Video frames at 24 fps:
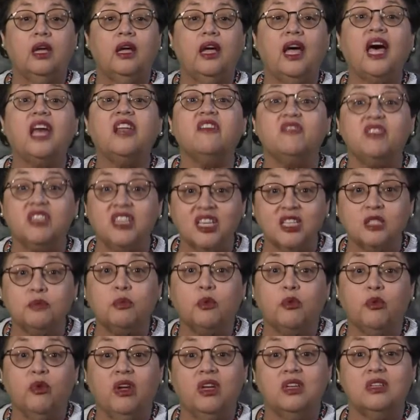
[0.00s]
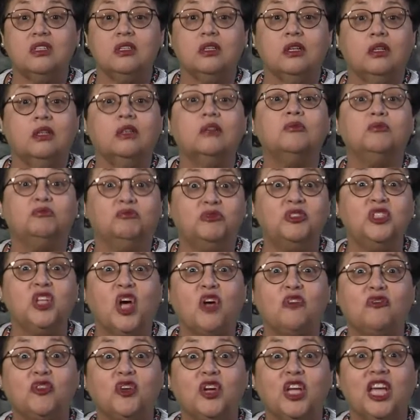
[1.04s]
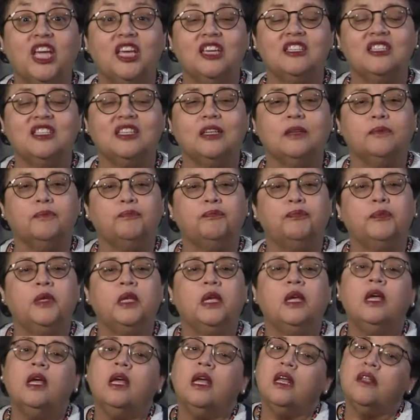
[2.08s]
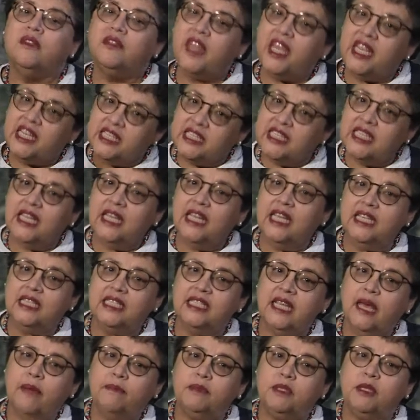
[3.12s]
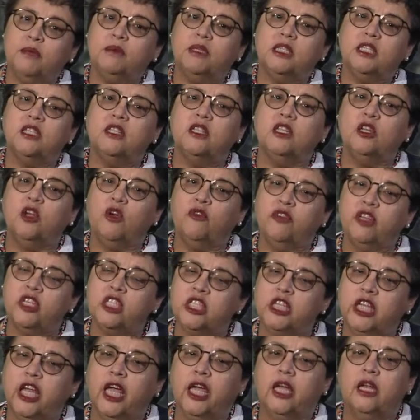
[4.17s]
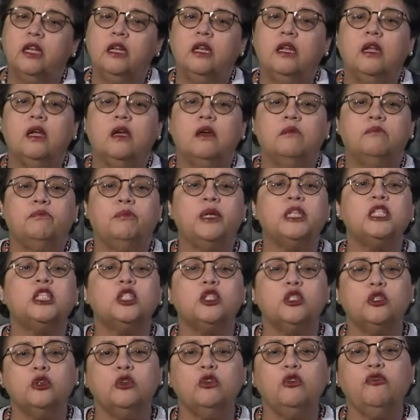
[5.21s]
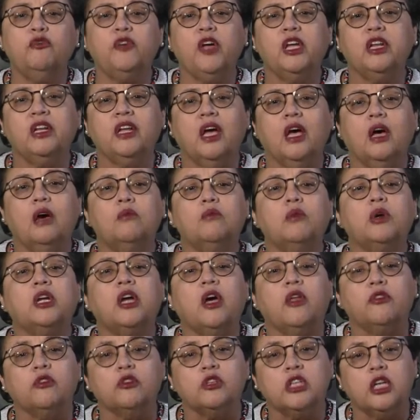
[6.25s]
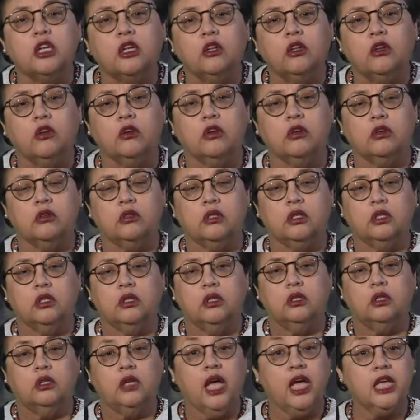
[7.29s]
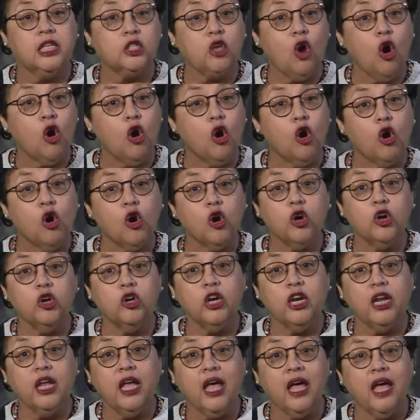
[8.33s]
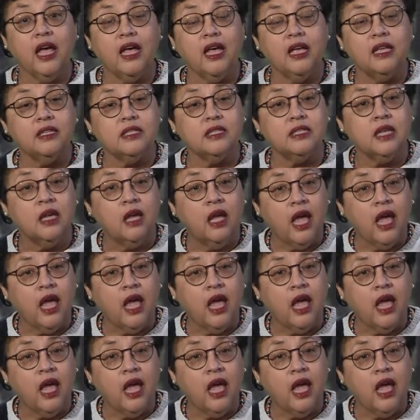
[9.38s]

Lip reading: out of desperation, not vocation. They did accept him into the novitiate, but soon found out what others had learned. As hard as